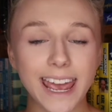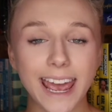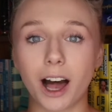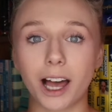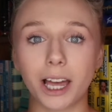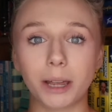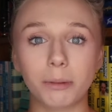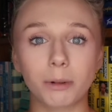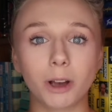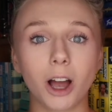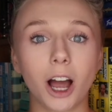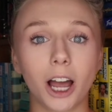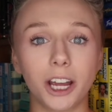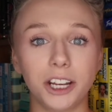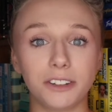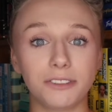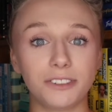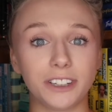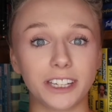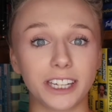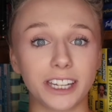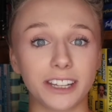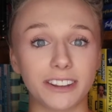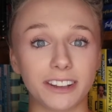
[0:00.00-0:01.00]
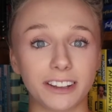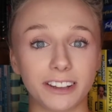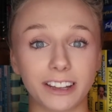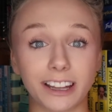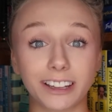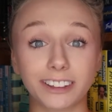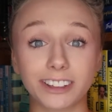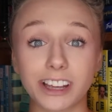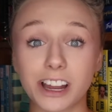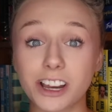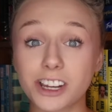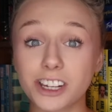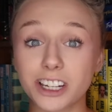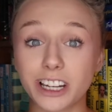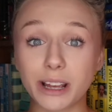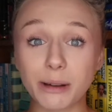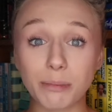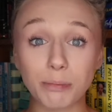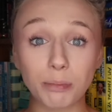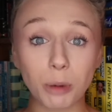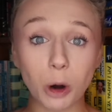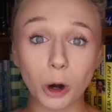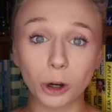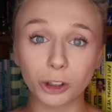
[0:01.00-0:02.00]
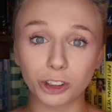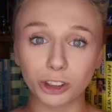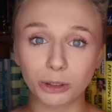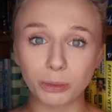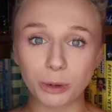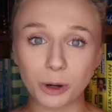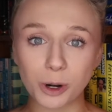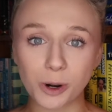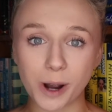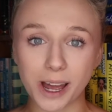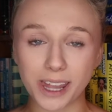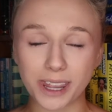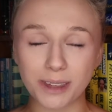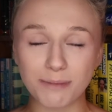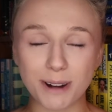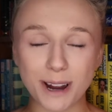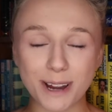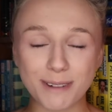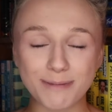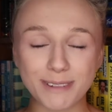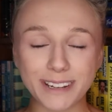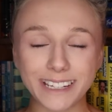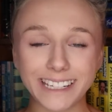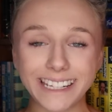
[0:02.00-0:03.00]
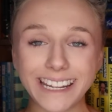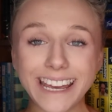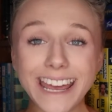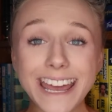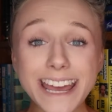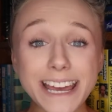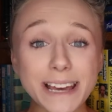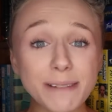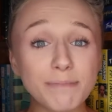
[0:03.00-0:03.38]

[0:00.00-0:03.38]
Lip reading: I'm kind of thinking that that's actually impossible at the moment,